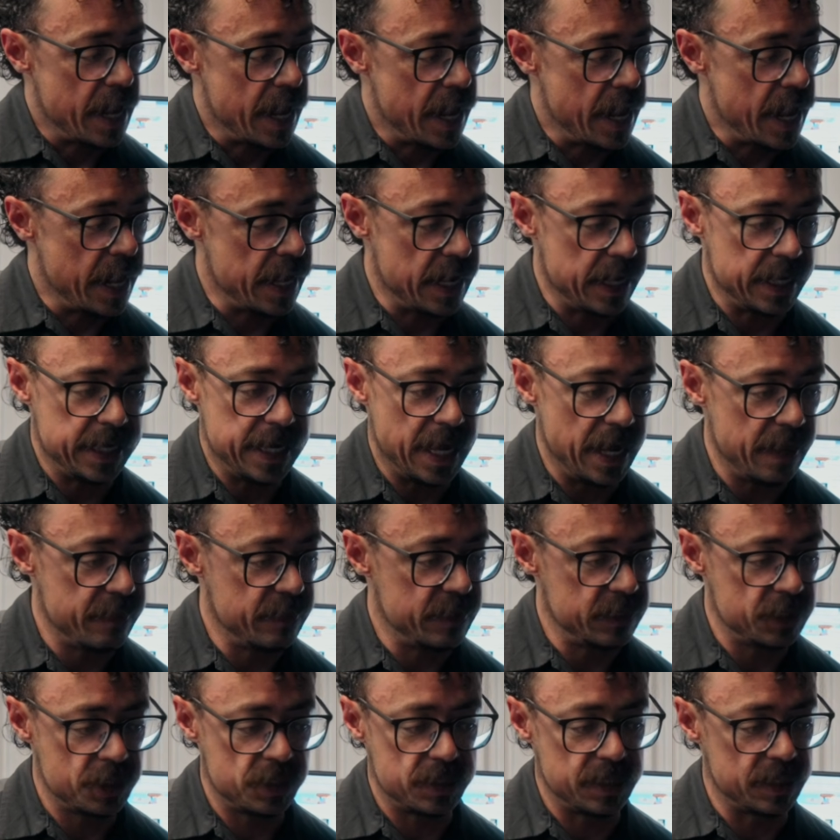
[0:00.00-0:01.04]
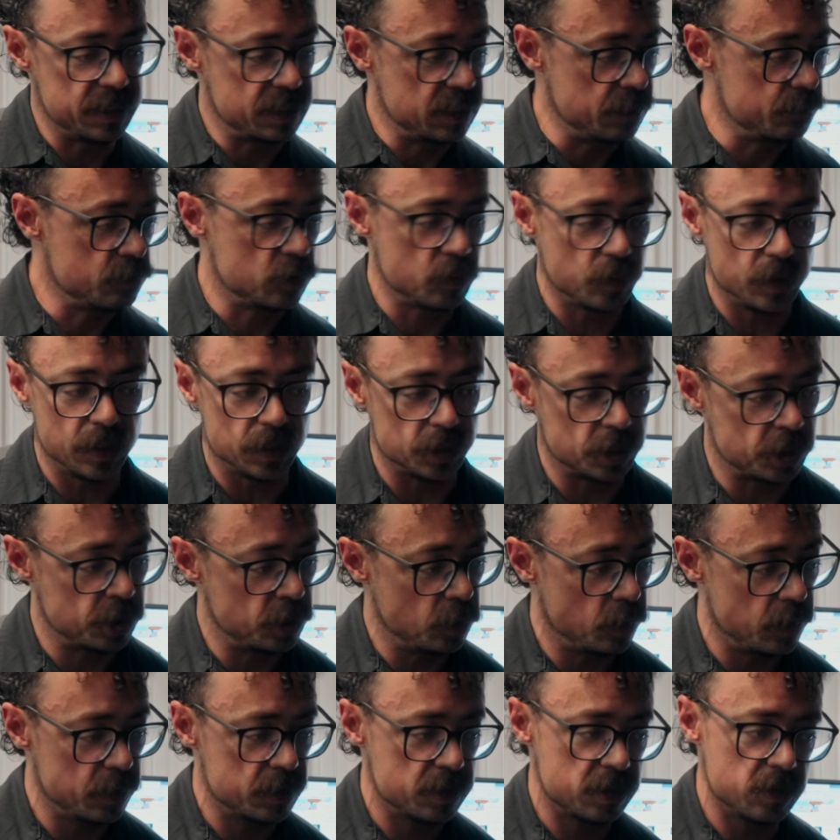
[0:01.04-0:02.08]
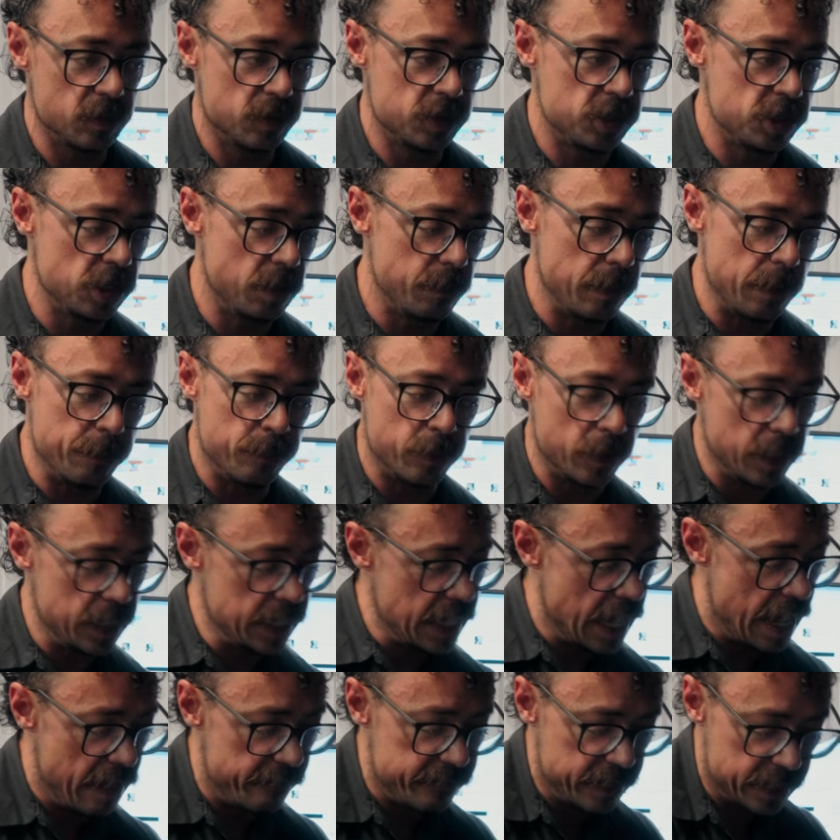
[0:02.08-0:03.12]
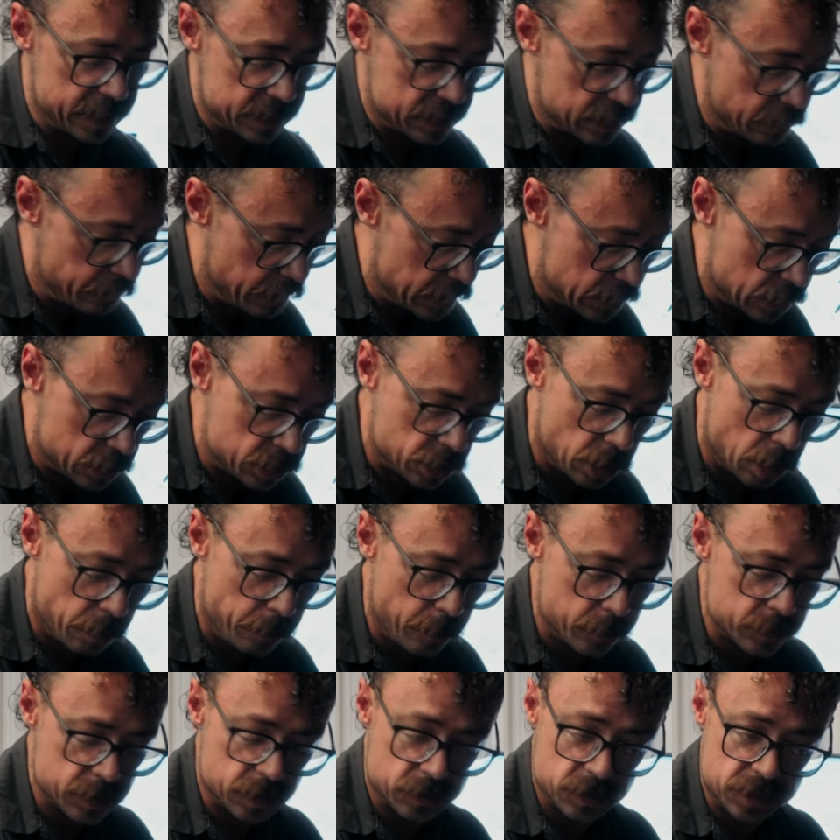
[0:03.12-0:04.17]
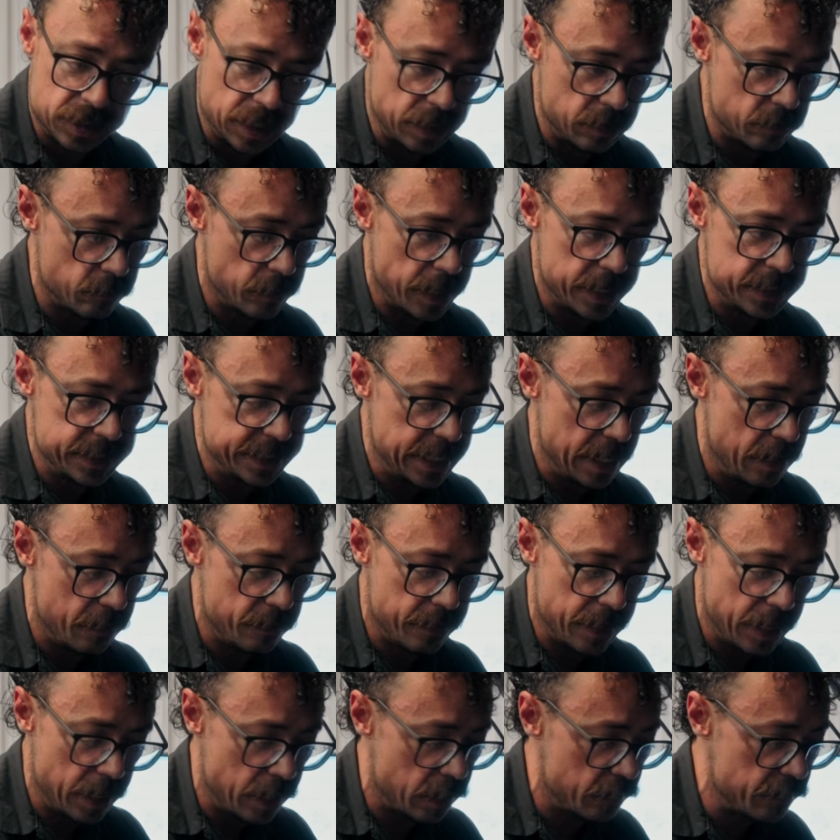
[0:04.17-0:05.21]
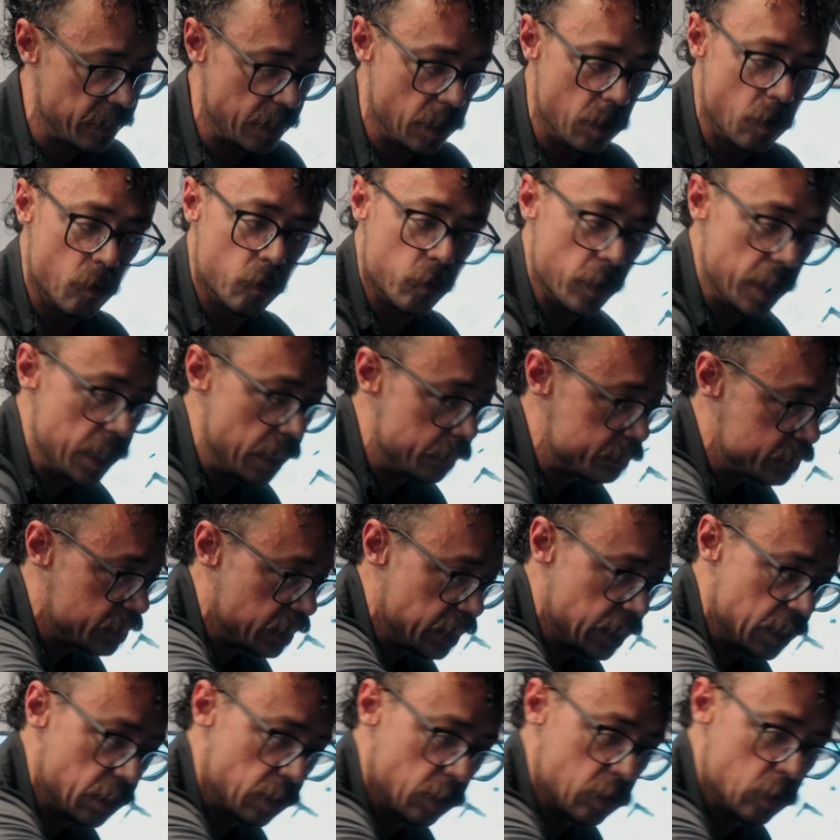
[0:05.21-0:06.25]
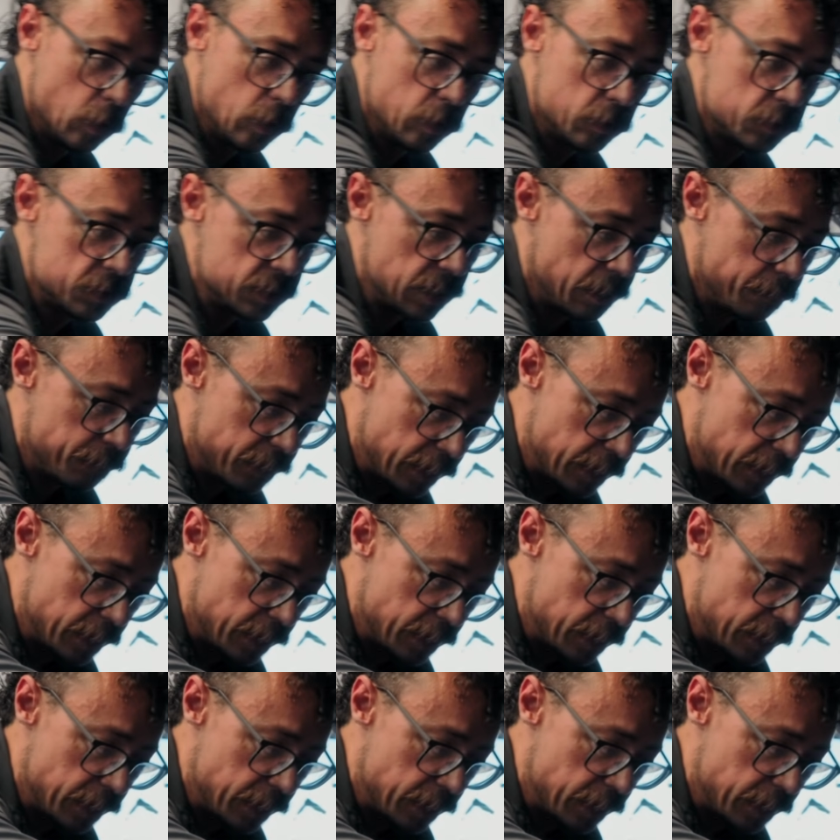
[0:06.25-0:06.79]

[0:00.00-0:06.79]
And again, this system's real short, so it should be pretty obvious. I mean, the turbos are sitting right down there. They go right up to the intercoolers up